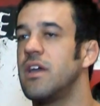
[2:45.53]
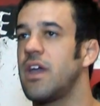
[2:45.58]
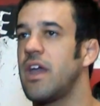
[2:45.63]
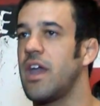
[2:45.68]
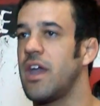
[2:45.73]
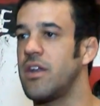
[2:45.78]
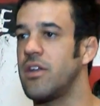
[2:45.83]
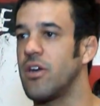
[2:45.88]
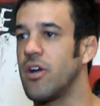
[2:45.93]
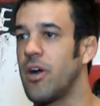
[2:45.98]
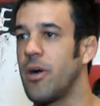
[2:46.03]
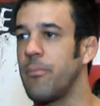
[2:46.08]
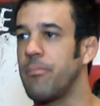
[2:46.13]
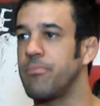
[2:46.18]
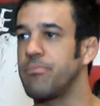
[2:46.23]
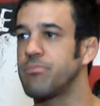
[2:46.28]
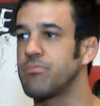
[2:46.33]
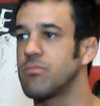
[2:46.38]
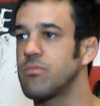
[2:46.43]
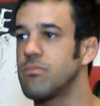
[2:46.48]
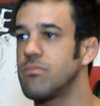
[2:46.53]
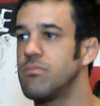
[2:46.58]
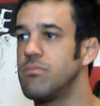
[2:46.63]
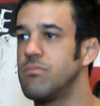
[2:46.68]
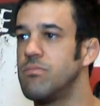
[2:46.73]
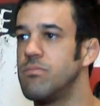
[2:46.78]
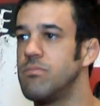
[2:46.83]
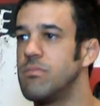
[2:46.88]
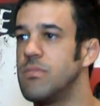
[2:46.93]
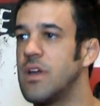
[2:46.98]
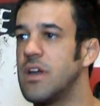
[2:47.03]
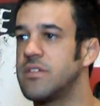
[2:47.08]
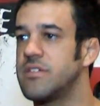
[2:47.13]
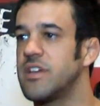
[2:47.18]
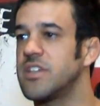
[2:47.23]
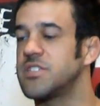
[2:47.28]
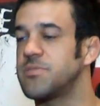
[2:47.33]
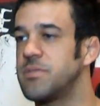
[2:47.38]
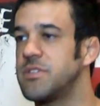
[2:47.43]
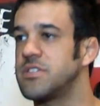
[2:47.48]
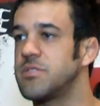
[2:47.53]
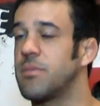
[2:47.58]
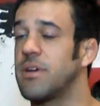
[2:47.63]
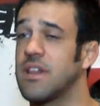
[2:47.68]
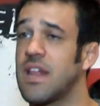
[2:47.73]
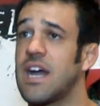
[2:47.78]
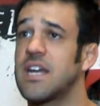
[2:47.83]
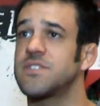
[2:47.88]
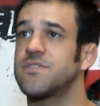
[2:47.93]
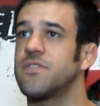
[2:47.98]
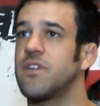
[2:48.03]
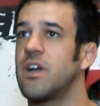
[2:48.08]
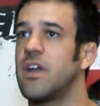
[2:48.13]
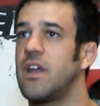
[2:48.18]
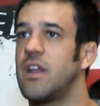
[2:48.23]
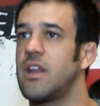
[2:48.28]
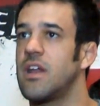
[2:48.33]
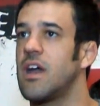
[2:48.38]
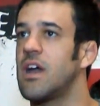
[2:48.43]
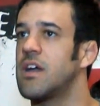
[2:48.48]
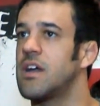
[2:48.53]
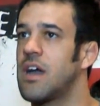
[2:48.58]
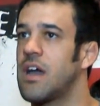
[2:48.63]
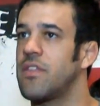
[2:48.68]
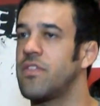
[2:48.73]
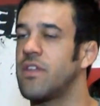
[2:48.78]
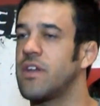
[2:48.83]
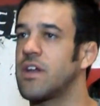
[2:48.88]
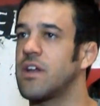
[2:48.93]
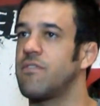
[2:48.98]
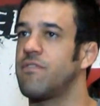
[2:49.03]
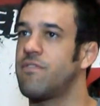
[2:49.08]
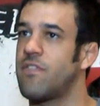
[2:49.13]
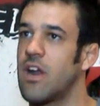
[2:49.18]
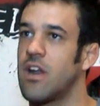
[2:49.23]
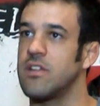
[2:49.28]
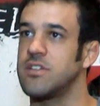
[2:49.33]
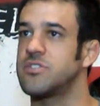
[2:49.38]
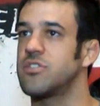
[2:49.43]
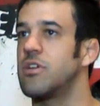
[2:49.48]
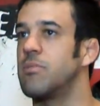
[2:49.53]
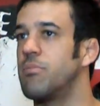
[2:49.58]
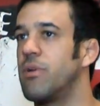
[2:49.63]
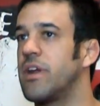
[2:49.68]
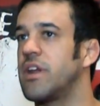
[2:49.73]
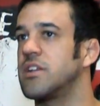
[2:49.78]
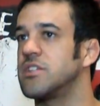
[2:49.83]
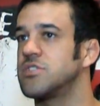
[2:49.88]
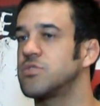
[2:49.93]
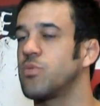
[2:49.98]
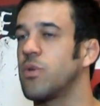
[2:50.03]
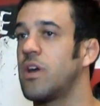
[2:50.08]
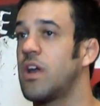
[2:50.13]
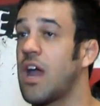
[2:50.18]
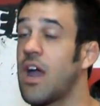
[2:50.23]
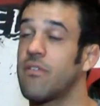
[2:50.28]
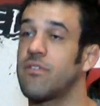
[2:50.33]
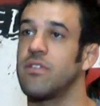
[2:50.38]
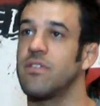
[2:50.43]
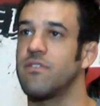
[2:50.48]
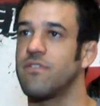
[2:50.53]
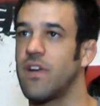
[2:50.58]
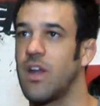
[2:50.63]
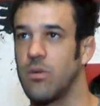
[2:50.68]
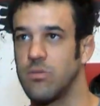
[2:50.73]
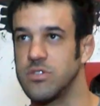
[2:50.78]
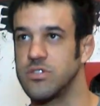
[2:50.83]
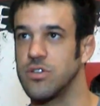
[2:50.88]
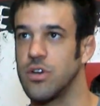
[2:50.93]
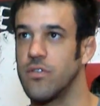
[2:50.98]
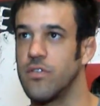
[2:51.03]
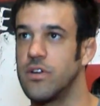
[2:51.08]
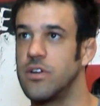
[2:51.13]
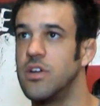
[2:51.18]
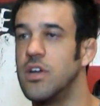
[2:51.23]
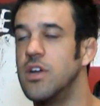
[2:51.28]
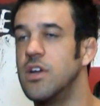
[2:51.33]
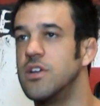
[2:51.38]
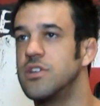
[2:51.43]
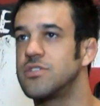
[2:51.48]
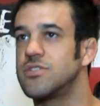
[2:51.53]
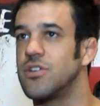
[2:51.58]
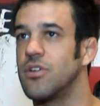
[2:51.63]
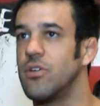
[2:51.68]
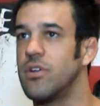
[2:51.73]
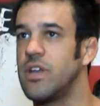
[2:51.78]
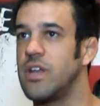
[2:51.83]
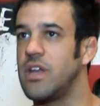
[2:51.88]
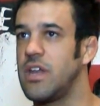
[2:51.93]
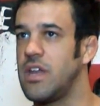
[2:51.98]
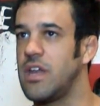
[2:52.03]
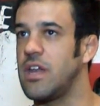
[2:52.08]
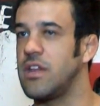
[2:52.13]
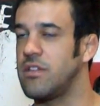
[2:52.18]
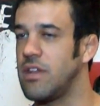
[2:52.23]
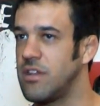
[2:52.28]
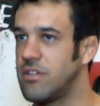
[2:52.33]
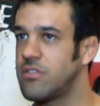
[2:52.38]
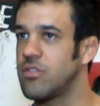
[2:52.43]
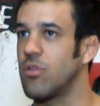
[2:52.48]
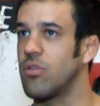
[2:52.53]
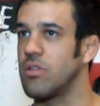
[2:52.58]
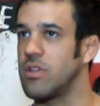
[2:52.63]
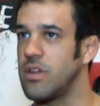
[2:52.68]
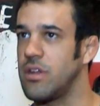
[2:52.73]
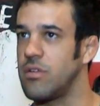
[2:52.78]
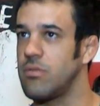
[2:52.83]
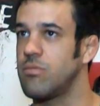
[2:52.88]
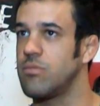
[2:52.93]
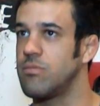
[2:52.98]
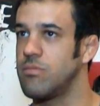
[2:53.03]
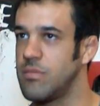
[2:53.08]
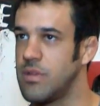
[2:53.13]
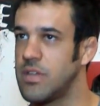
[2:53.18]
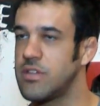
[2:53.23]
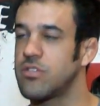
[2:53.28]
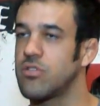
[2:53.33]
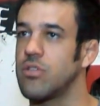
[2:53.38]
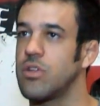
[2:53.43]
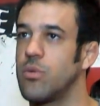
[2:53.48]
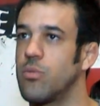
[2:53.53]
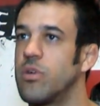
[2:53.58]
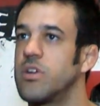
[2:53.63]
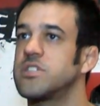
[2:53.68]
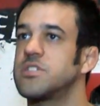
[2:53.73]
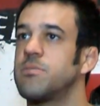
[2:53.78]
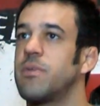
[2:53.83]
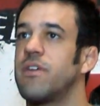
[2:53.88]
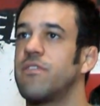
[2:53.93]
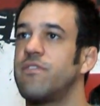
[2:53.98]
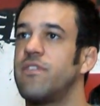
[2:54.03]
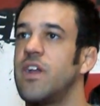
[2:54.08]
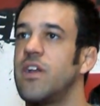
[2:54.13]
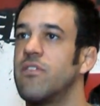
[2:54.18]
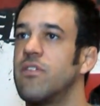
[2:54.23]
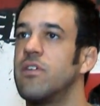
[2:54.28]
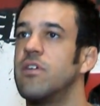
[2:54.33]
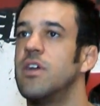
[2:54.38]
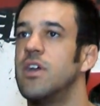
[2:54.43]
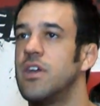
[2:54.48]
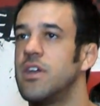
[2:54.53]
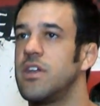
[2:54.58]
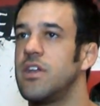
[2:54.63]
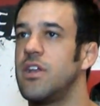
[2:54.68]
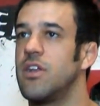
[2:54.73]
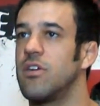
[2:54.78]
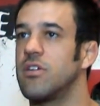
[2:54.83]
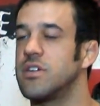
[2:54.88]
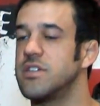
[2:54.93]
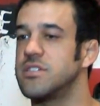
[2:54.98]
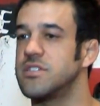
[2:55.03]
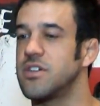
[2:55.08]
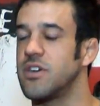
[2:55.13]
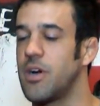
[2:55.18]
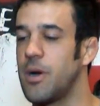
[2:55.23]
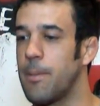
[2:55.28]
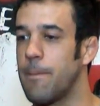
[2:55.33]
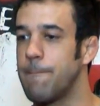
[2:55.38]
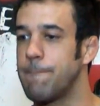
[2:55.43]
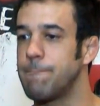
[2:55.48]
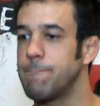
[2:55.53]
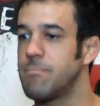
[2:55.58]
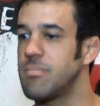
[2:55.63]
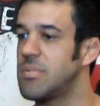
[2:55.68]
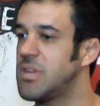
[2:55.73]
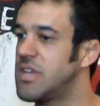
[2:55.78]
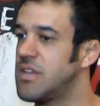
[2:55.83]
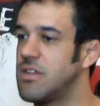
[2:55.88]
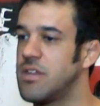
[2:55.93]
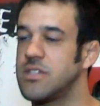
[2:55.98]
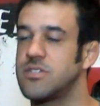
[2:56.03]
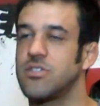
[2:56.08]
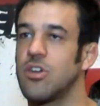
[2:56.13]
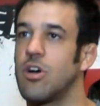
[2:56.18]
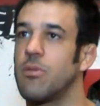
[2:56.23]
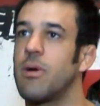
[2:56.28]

And a testament to my last fight, I think I finally started breaking a sweat after the fight was over. So it totally works in my favor, you know, because it's all